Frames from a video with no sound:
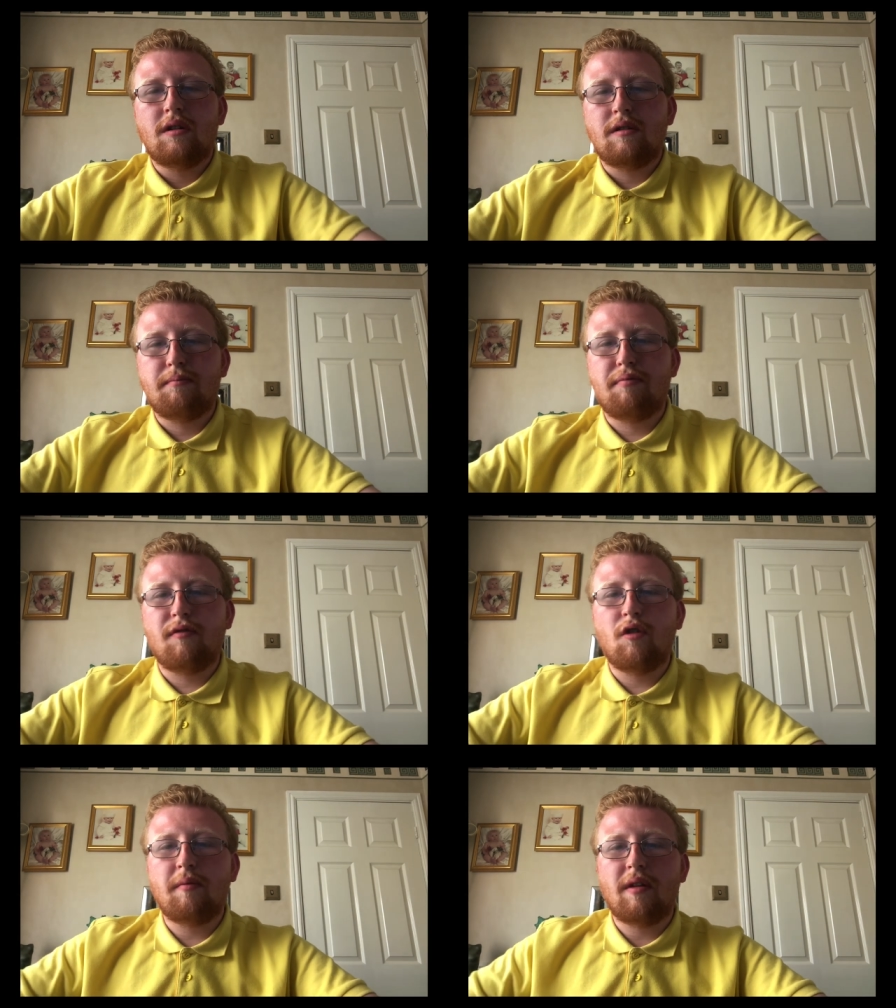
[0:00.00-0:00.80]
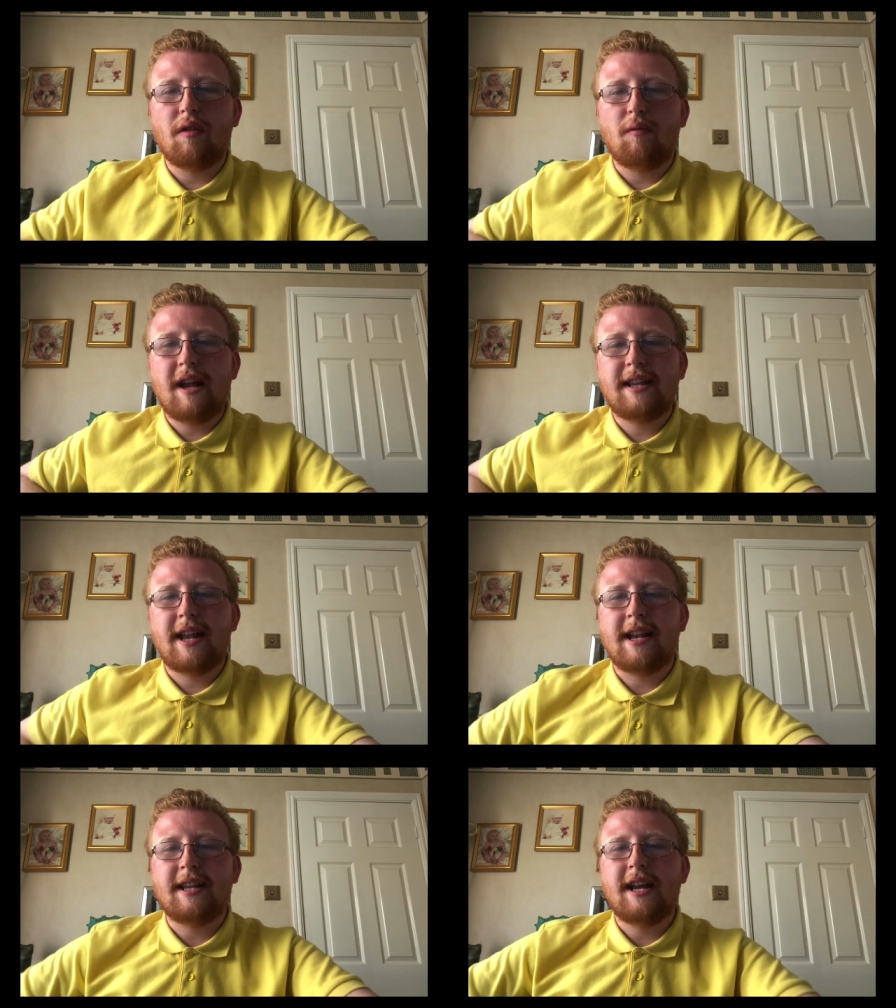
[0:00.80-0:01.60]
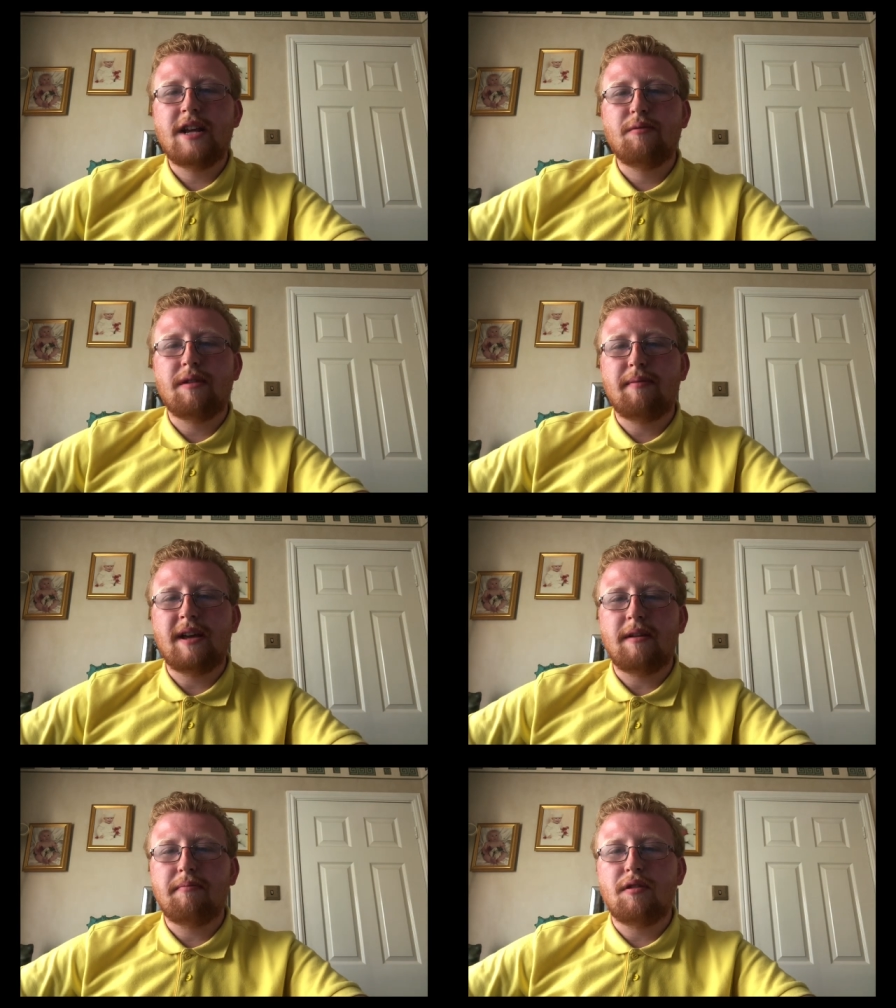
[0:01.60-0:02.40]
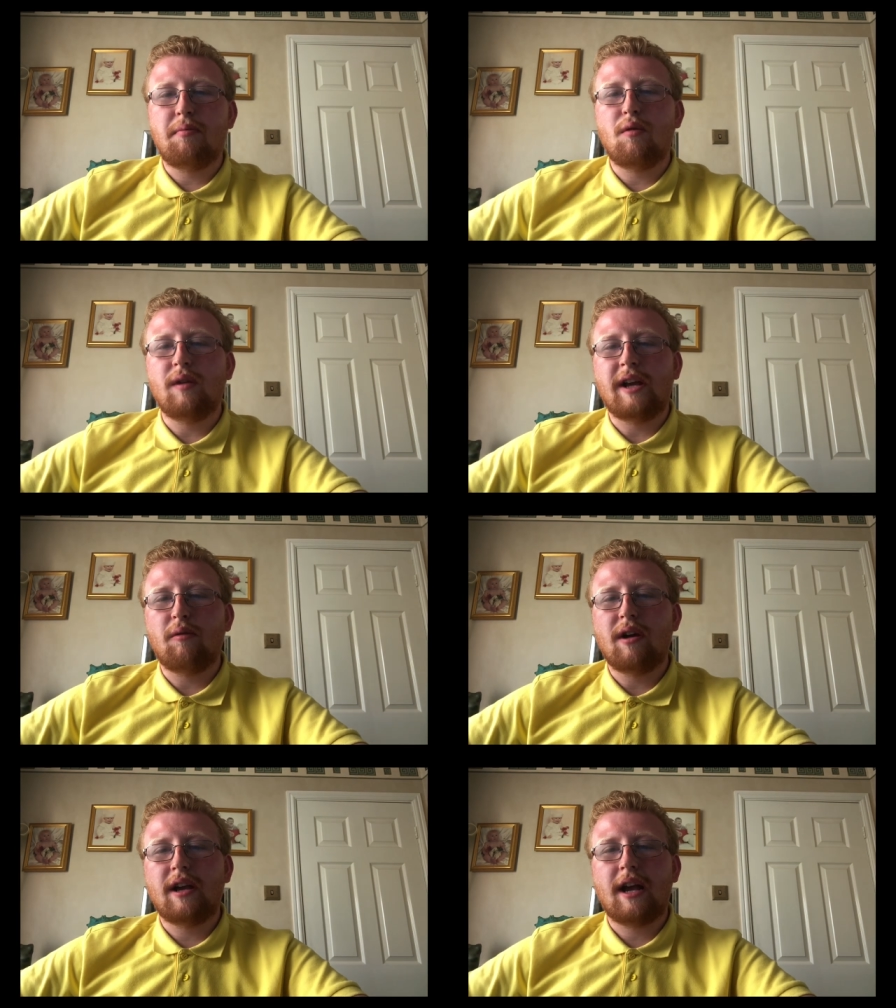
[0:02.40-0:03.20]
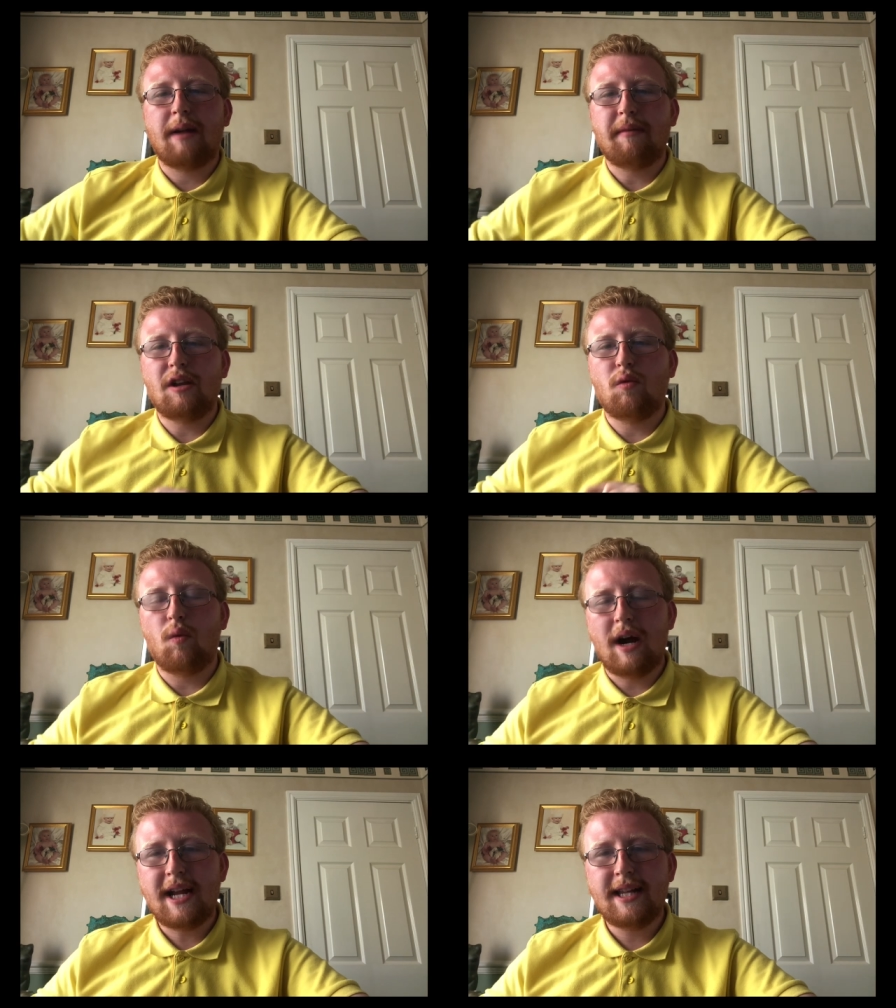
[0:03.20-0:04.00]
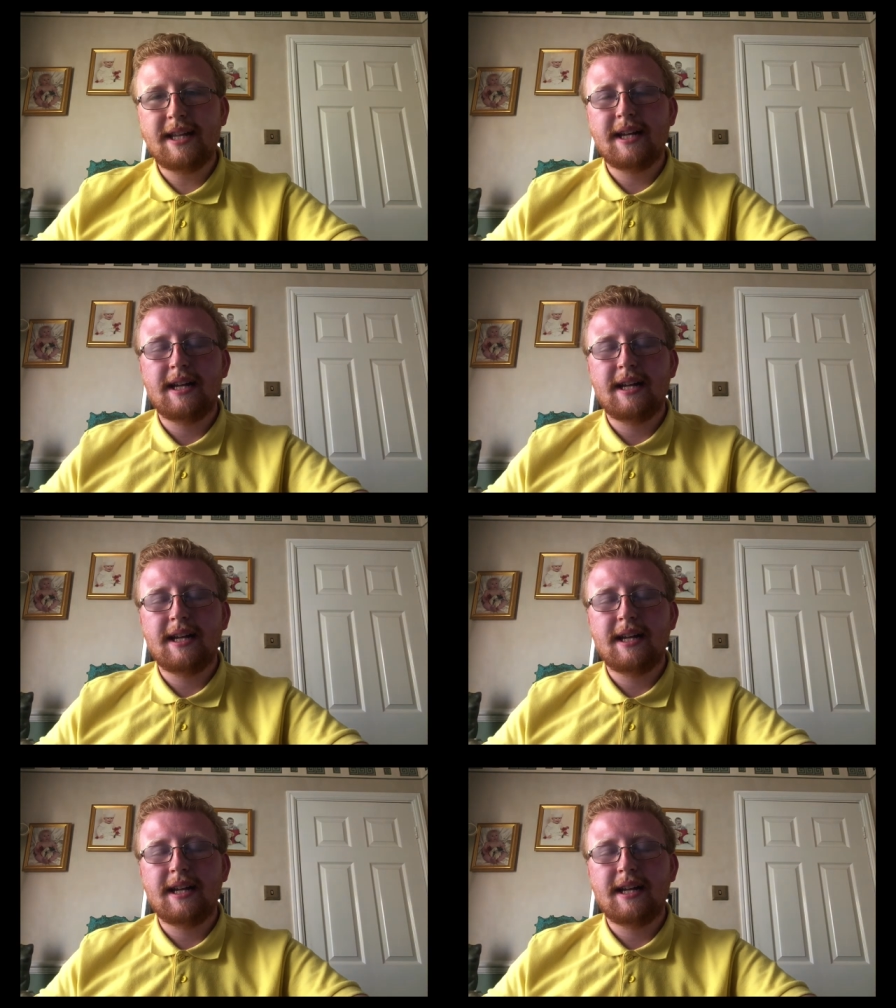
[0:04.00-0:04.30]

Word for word: performing on the West End stage with P- the Pauline Quirke Academy twice.